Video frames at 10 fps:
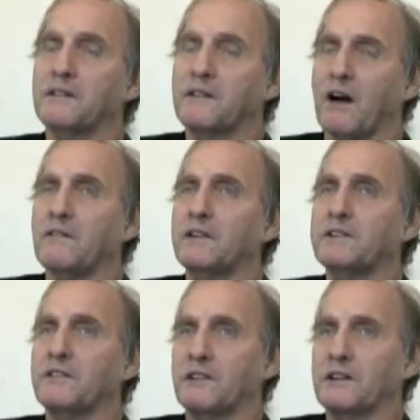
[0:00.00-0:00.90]
A
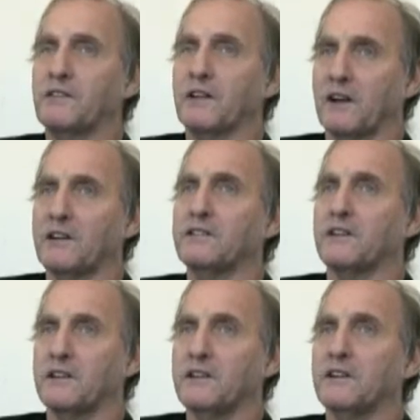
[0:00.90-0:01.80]
combination of things, but
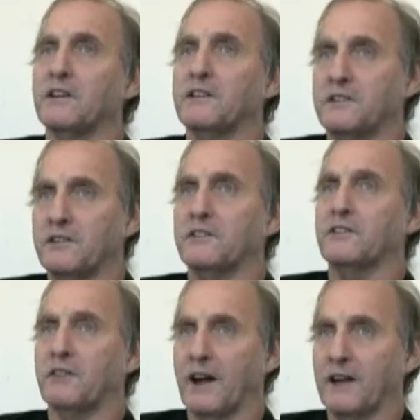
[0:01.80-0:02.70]
largely due to the
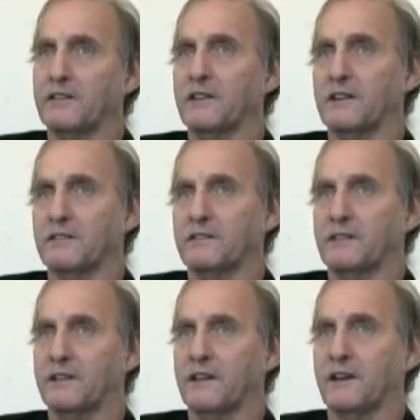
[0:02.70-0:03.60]
fact that
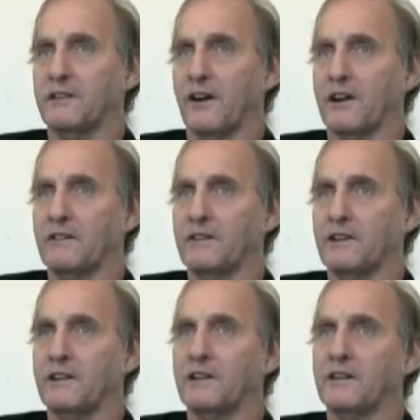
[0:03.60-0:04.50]
I try to be